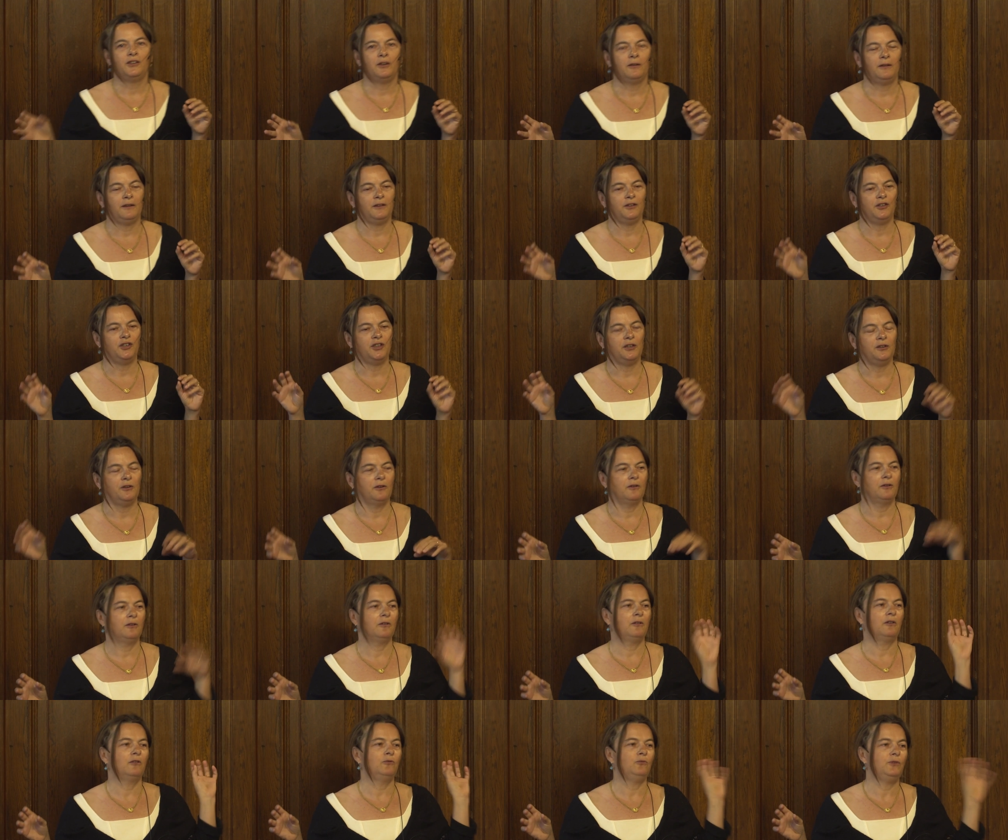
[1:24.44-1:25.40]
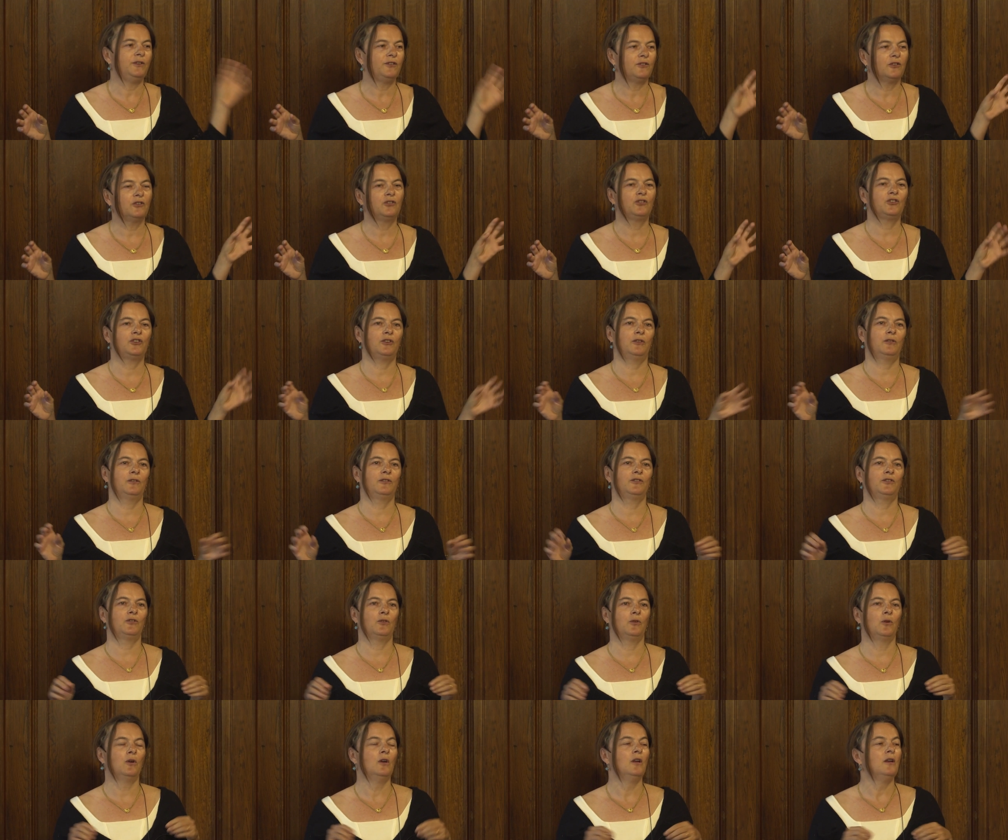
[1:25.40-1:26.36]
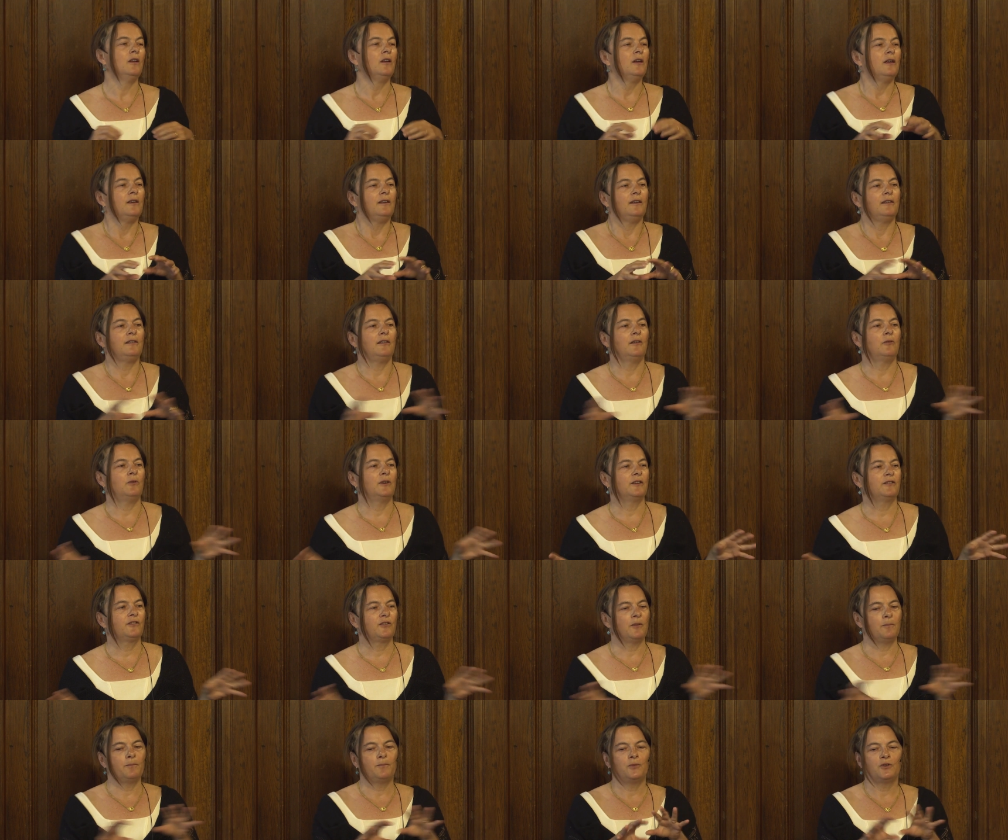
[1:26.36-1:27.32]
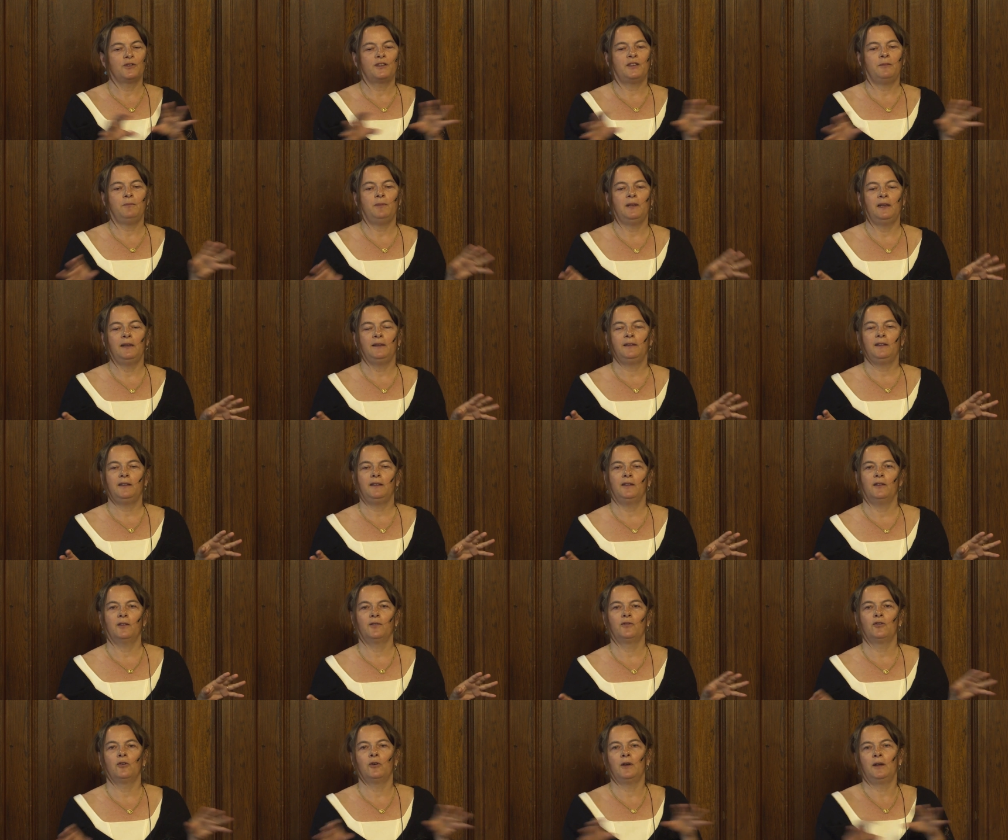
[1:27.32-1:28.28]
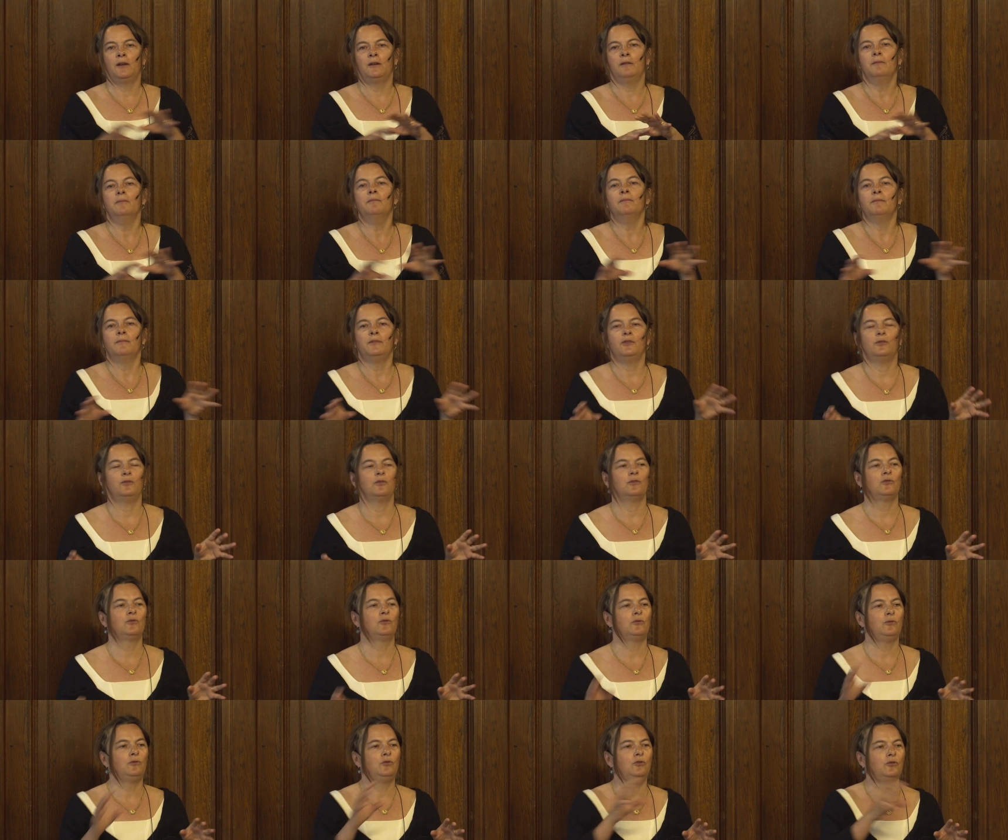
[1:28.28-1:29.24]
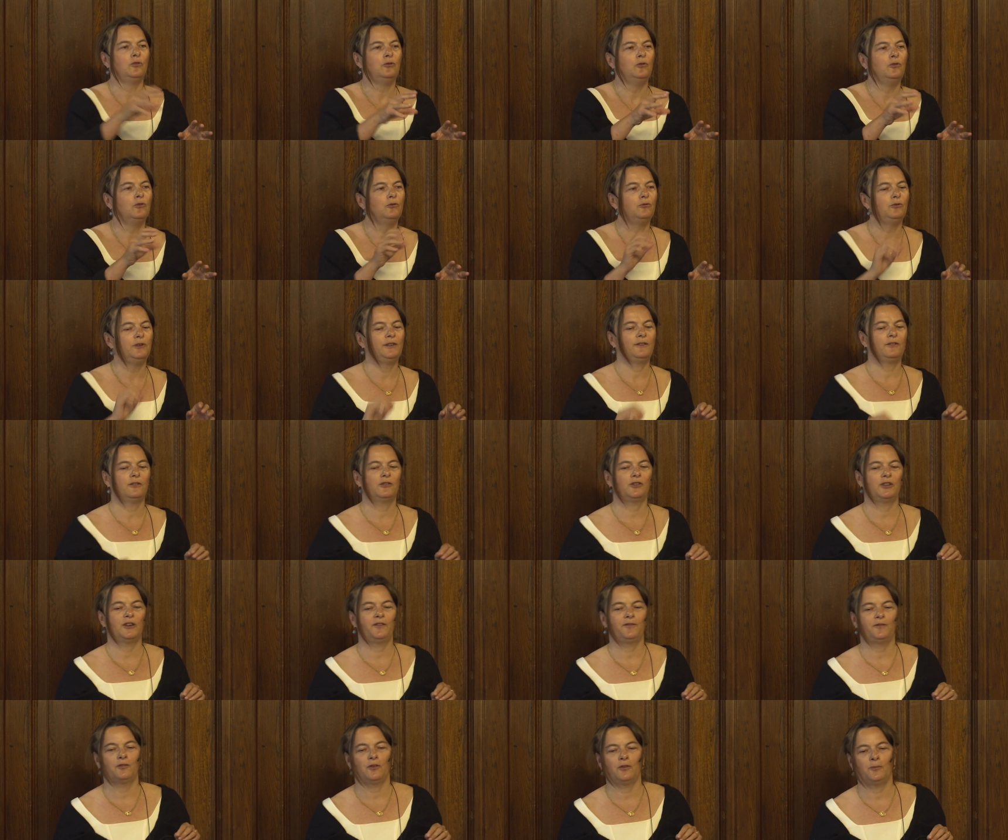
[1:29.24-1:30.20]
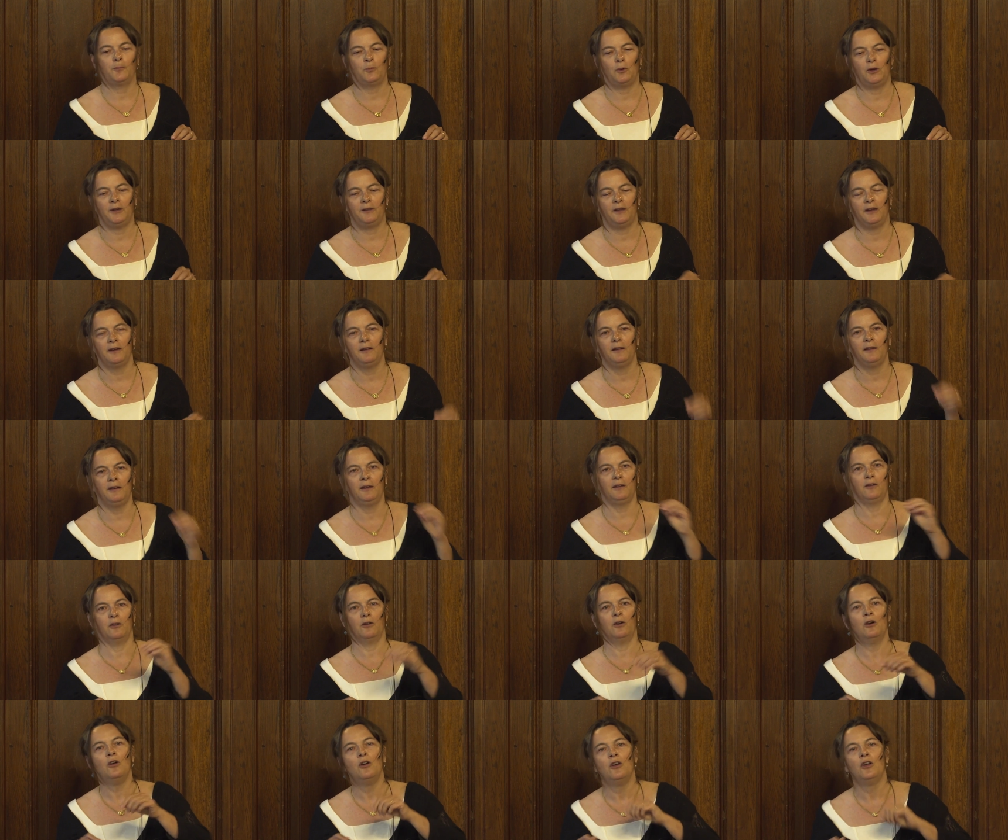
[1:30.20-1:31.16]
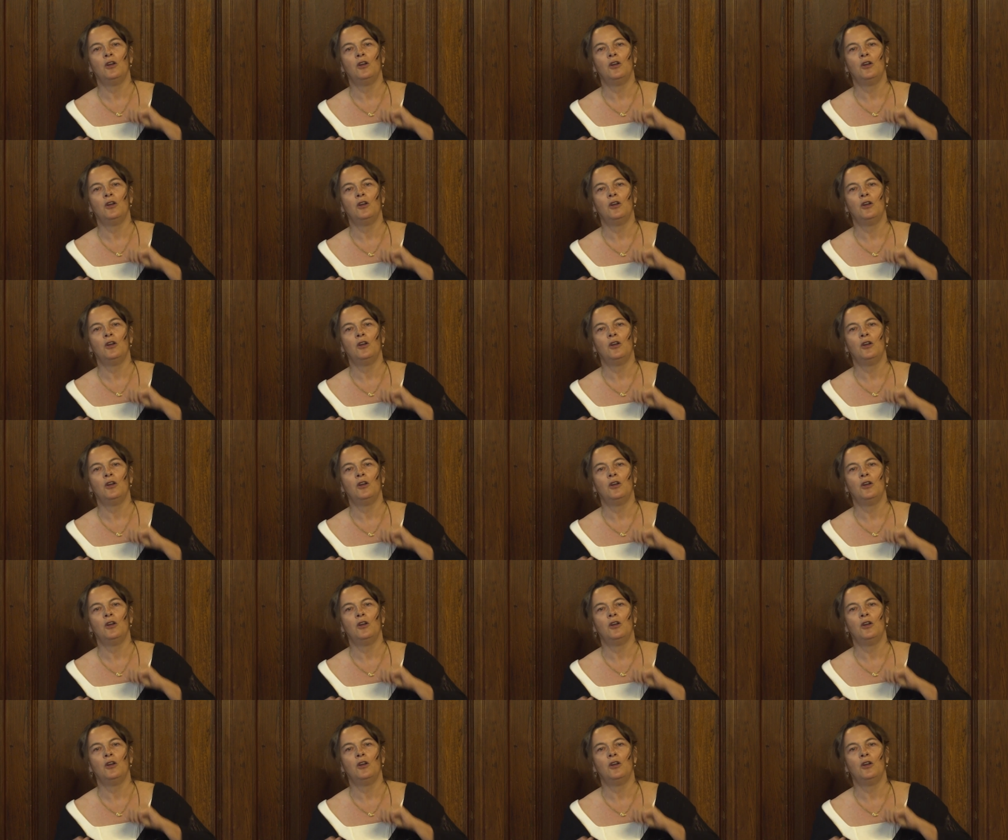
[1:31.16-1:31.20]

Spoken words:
engineer or researcher. So there was some possibility of going, you know, to do research after Polytechnique, or